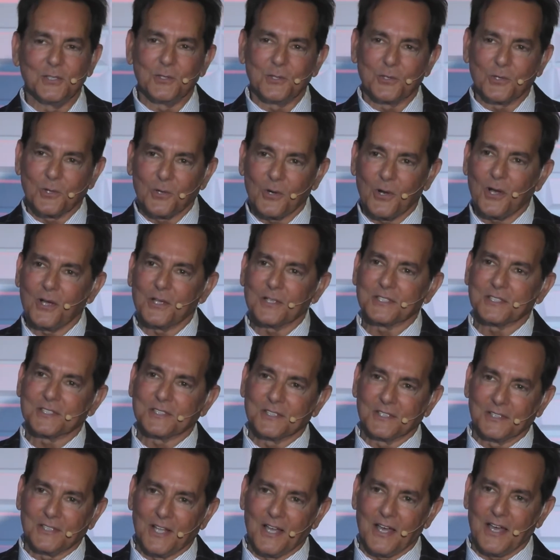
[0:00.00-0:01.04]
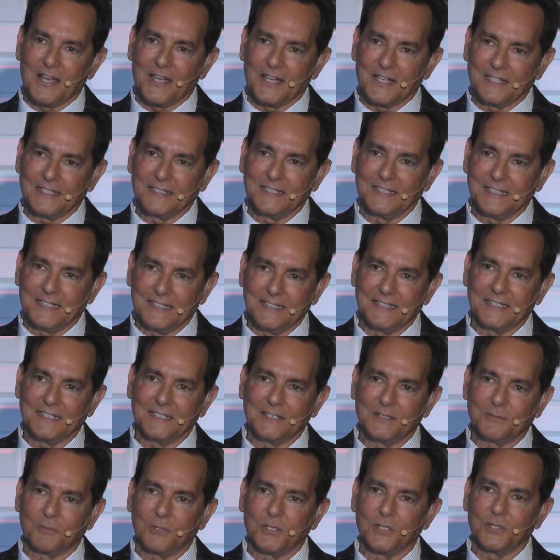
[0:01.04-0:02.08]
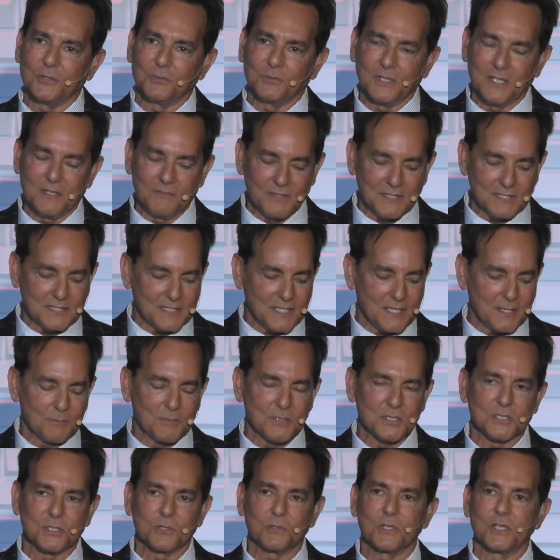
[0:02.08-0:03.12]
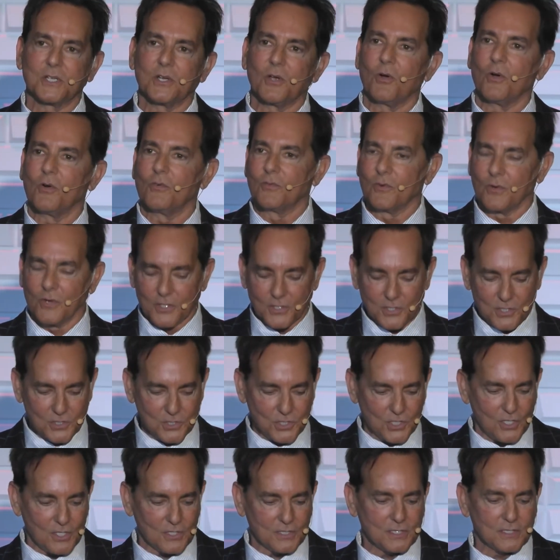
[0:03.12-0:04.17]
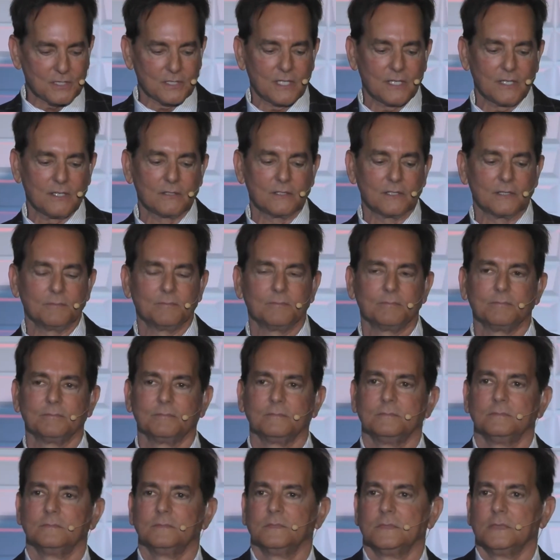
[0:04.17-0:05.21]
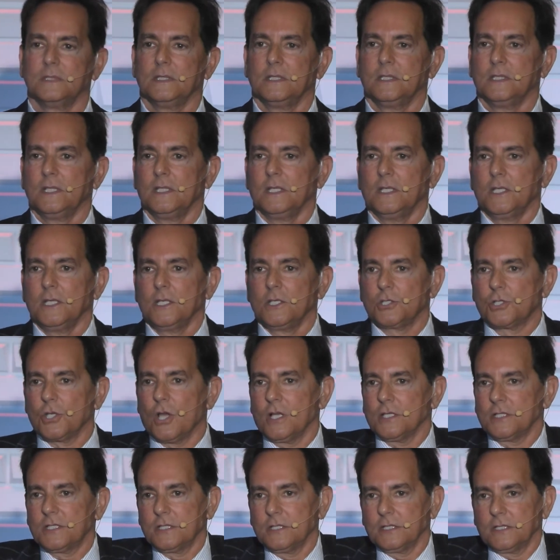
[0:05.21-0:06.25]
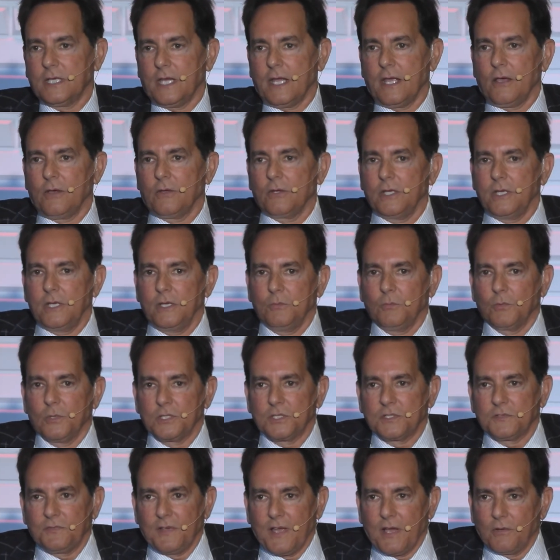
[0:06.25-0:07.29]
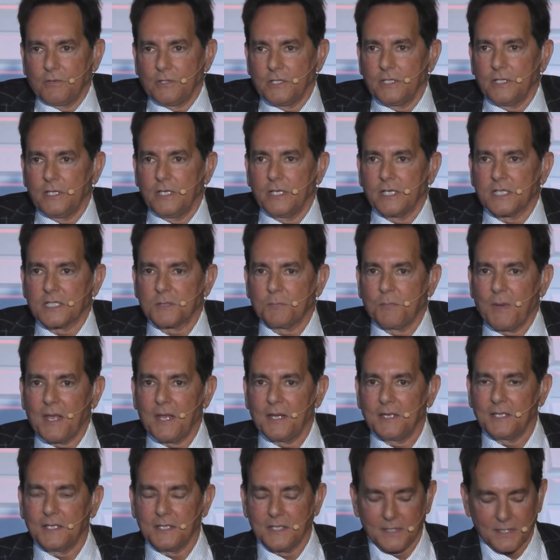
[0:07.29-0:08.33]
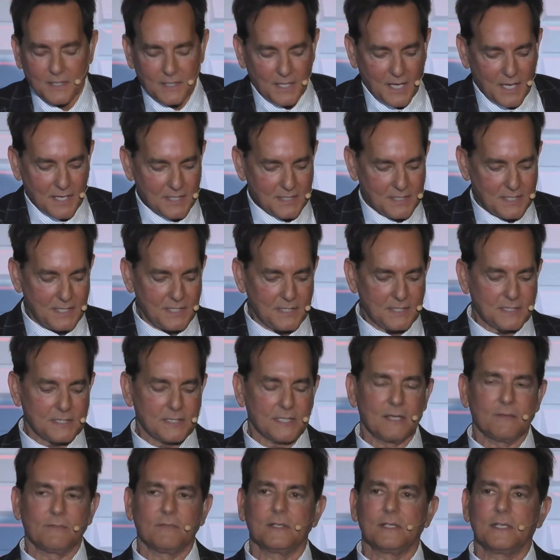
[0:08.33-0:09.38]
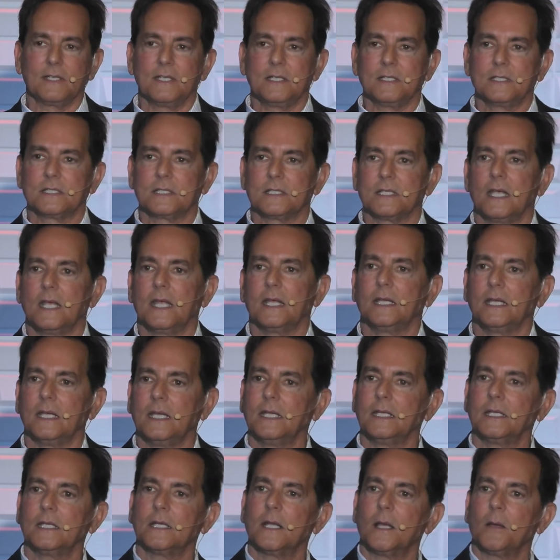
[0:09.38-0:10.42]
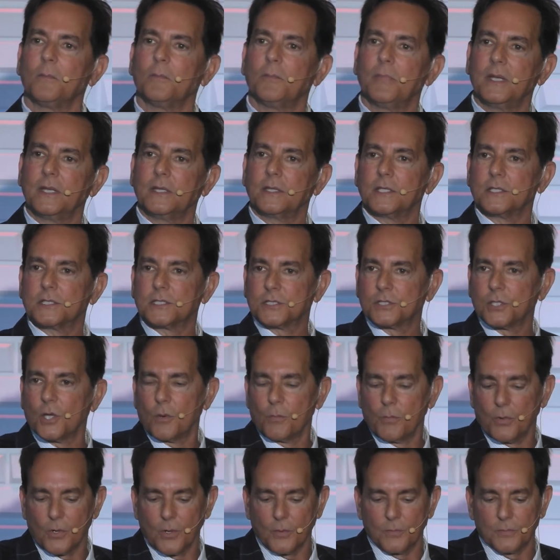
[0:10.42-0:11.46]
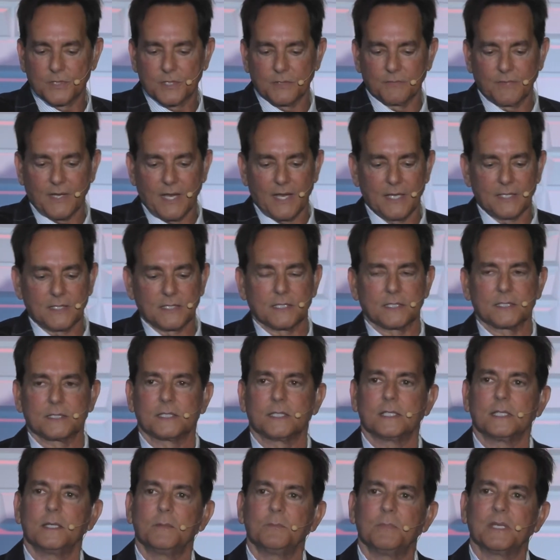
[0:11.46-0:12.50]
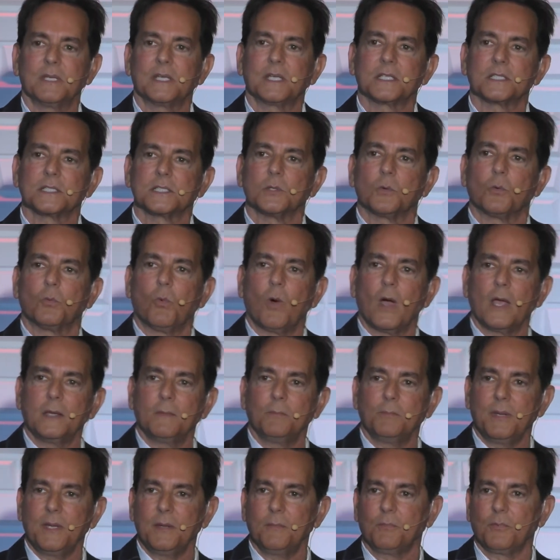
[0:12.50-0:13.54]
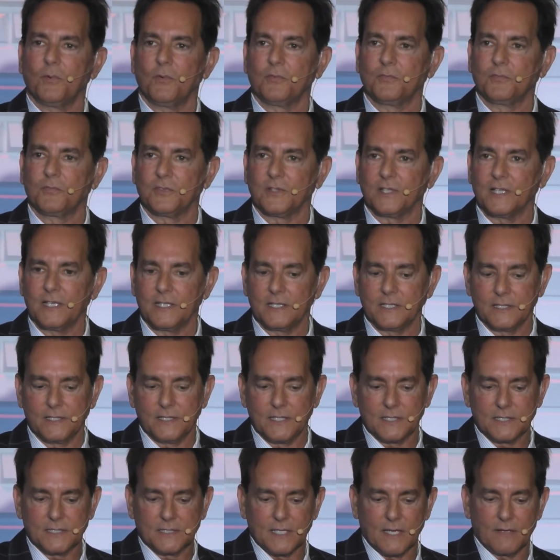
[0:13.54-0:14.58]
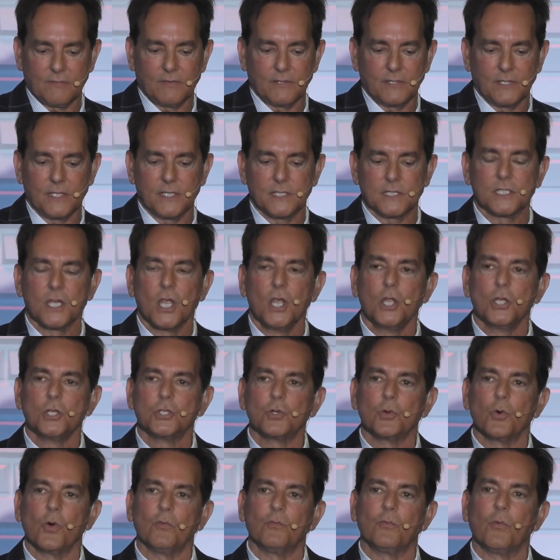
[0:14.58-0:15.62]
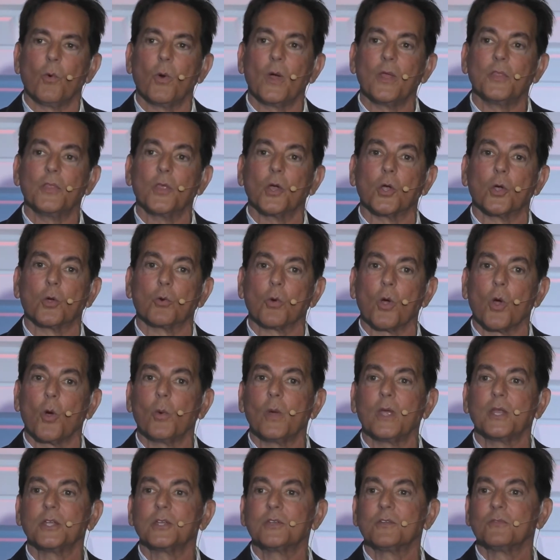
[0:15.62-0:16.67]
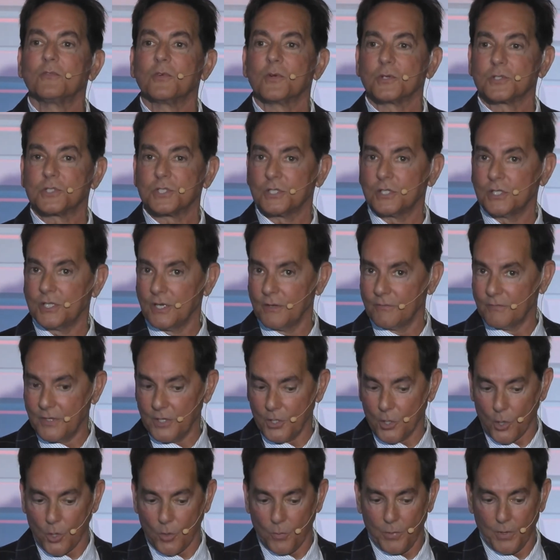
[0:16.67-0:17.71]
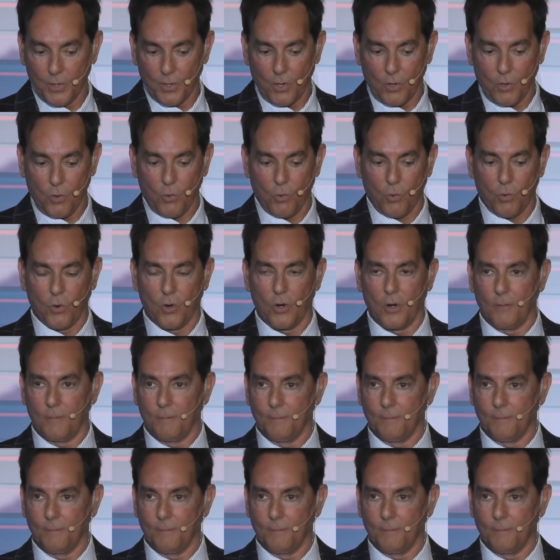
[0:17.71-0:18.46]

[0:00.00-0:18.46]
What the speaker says: cross the line in when you leave the state of Missouri over into Johnson County. Johnson County was founded and expanded in the 1970s and ended up being the suburbs of Kansas City because the white people fled in the 70s to avoid the growing diversity of the urban core.